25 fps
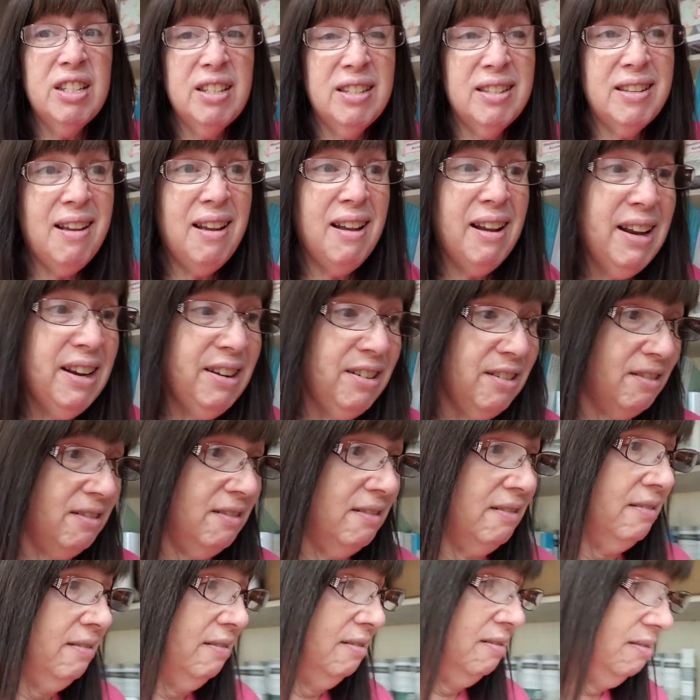
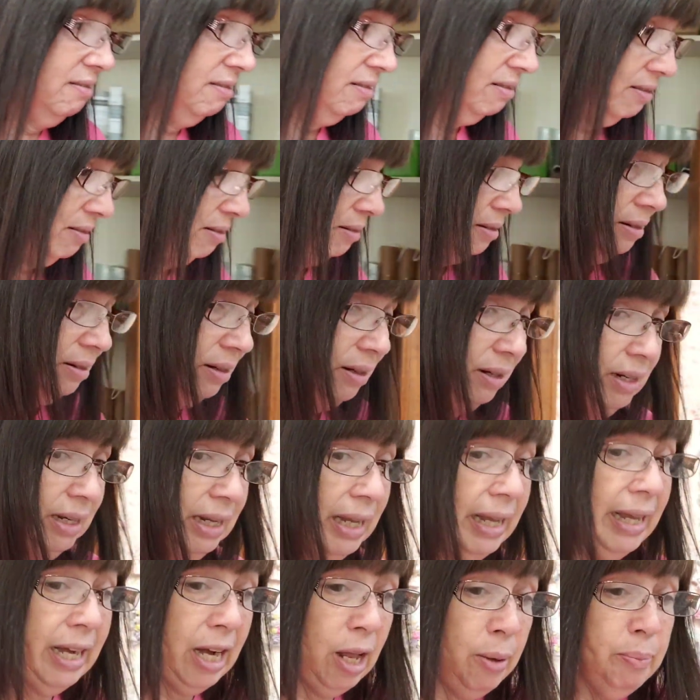designer.
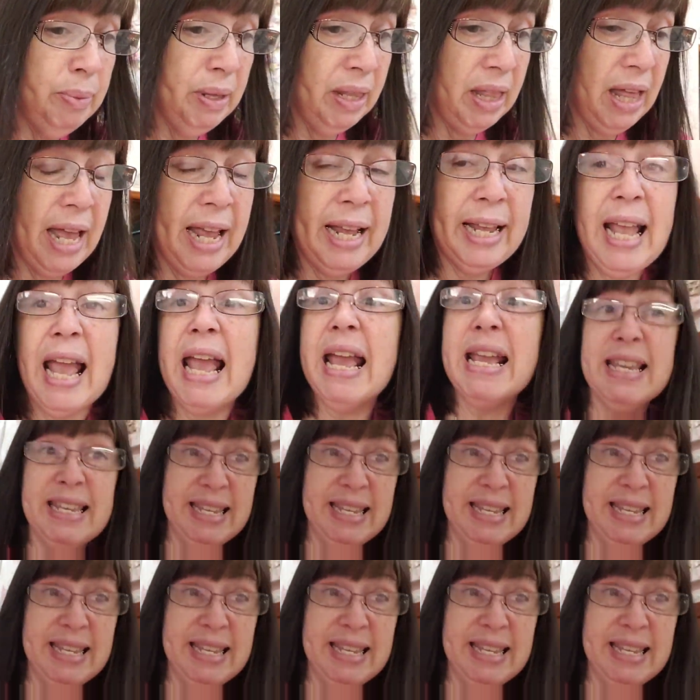And I'll be like,